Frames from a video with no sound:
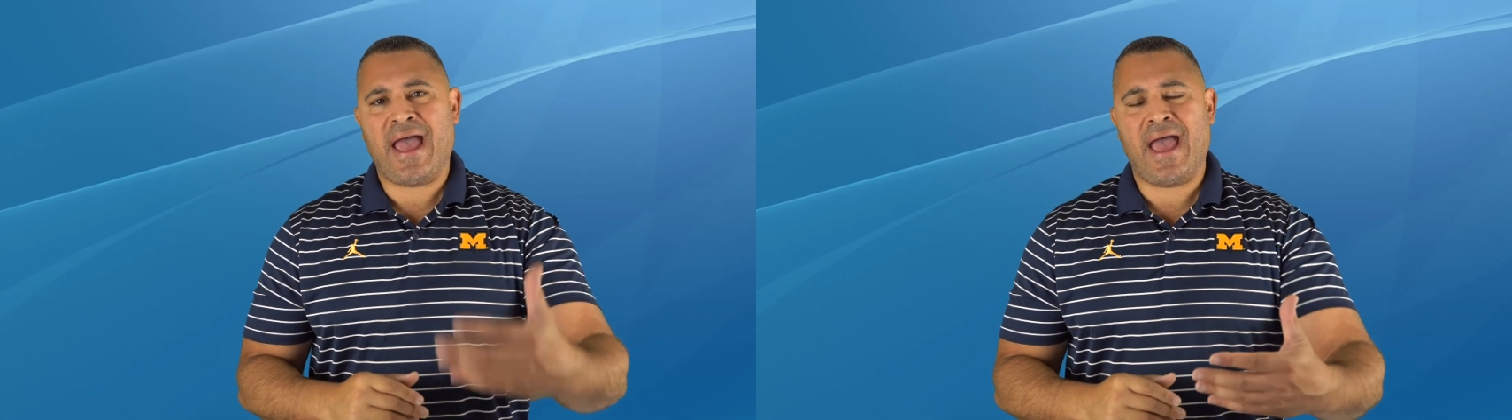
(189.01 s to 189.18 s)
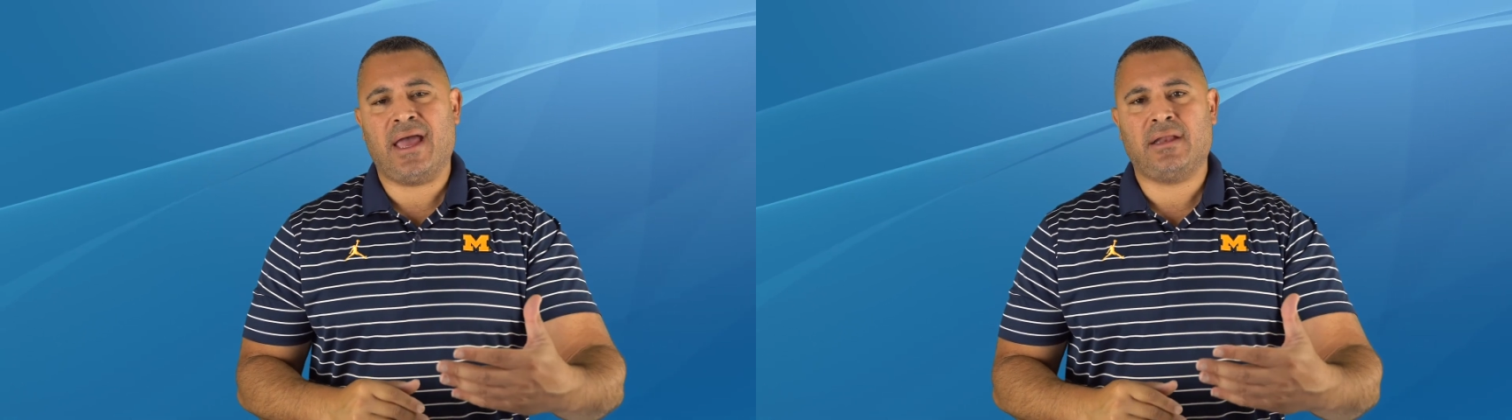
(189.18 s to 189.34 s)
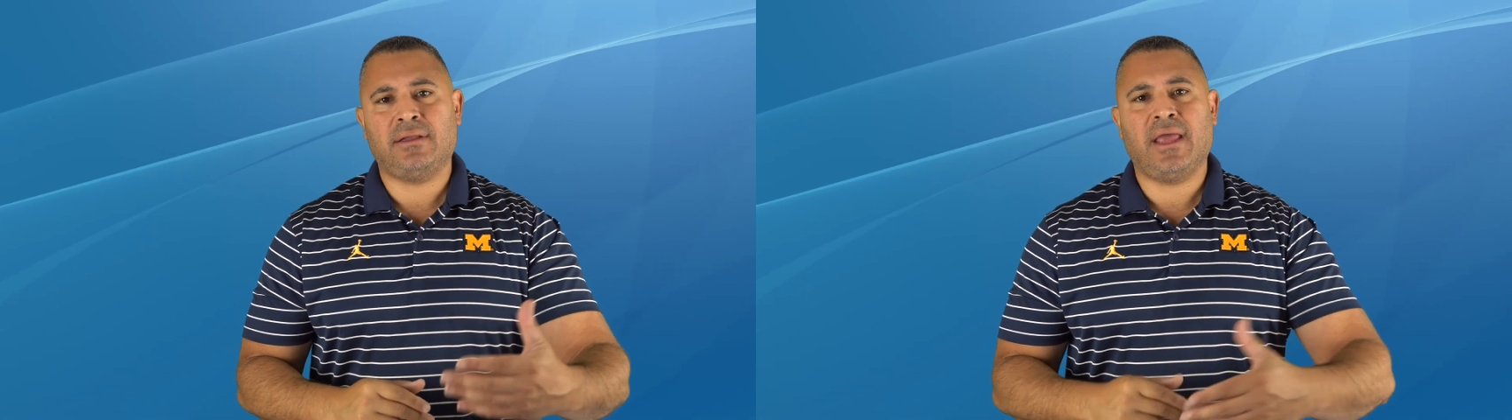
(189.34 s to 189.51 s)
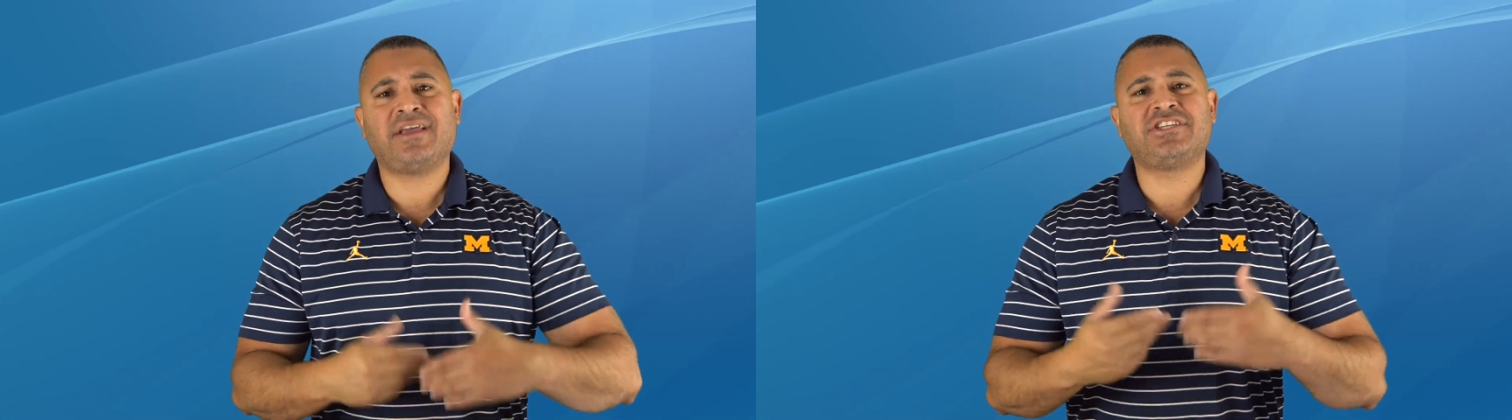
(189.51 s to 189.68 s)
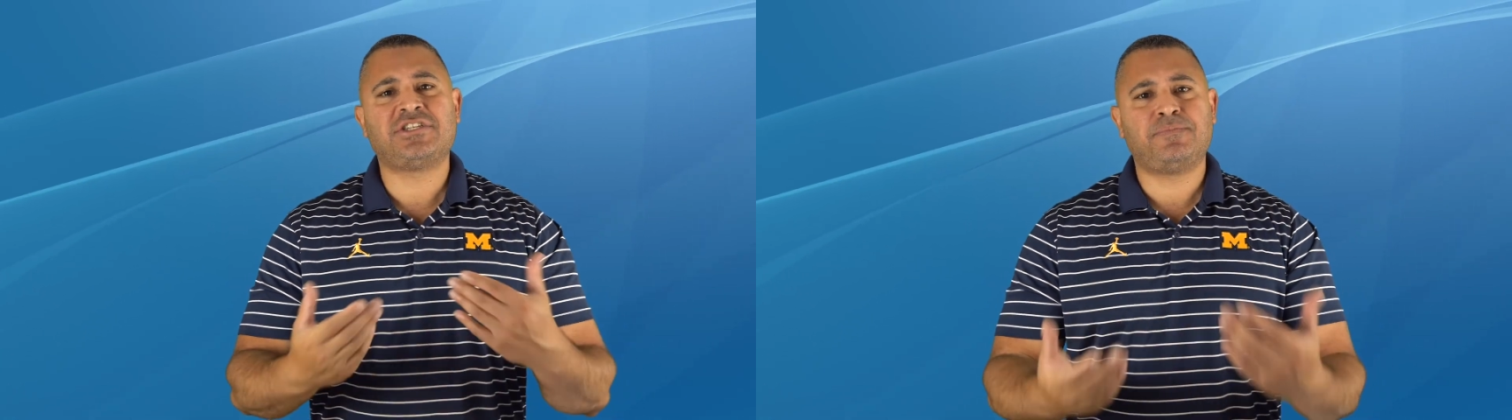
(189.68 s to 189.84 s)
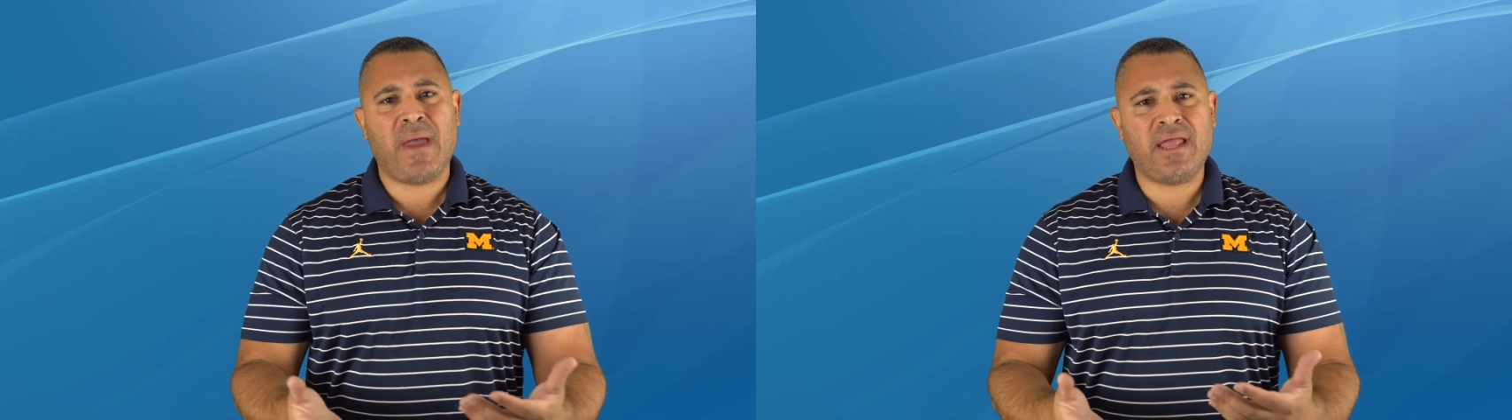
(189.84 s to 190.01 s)
add
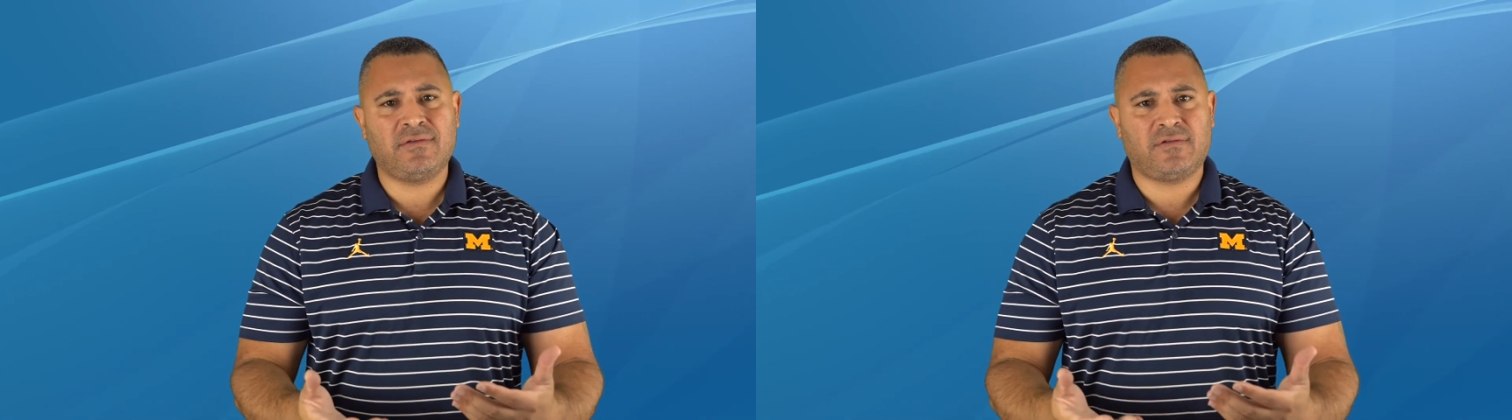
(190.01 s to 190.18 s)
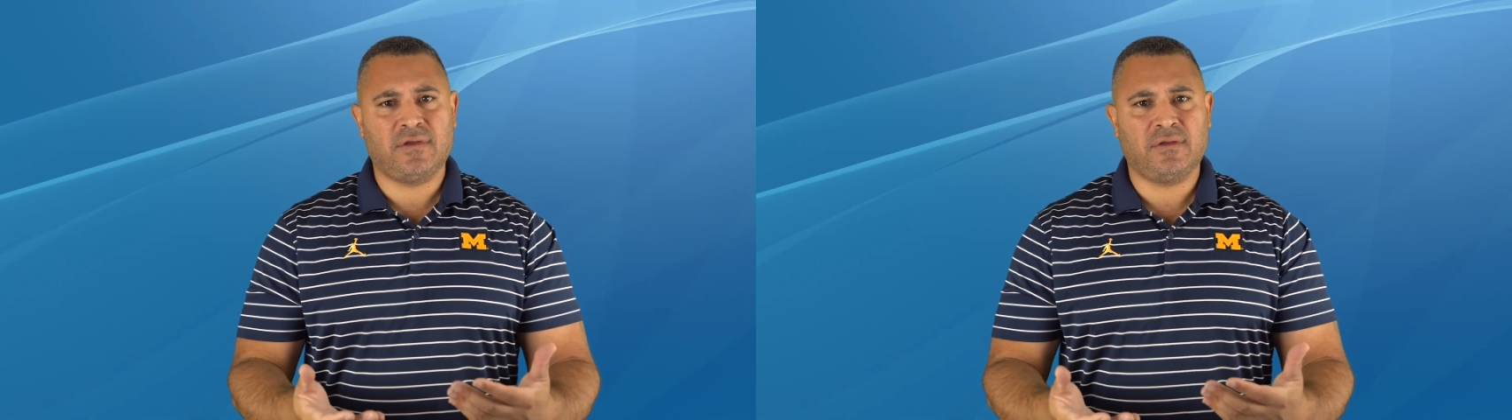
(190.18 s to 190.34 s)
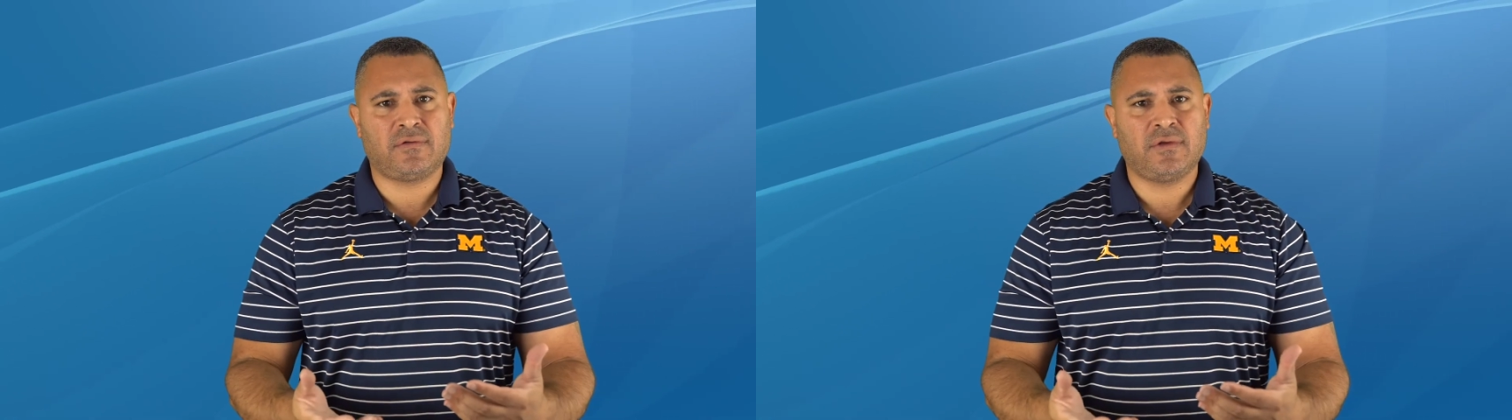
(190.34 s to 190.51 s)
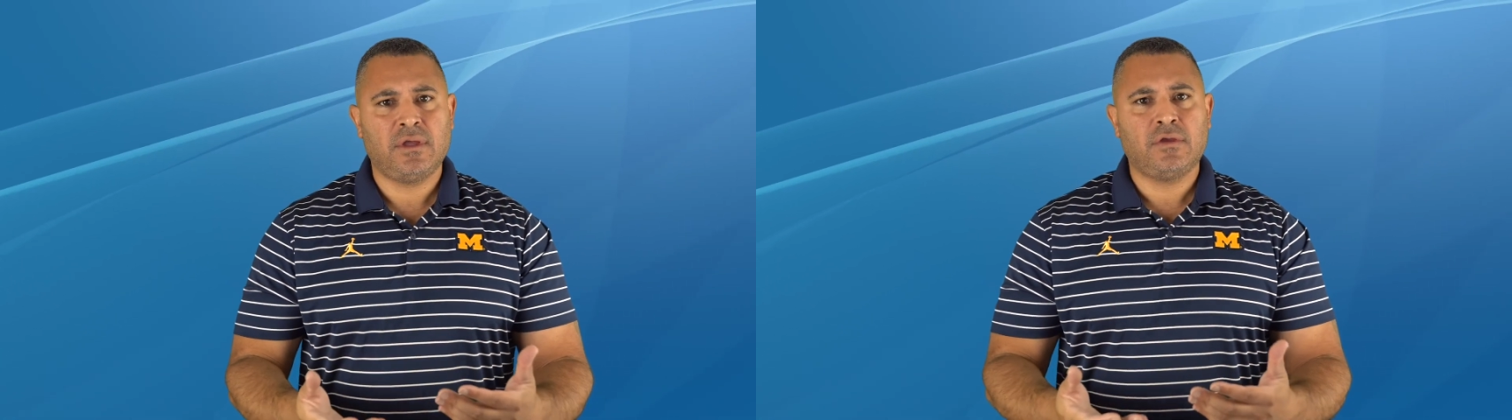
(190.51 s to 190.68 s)
expenses.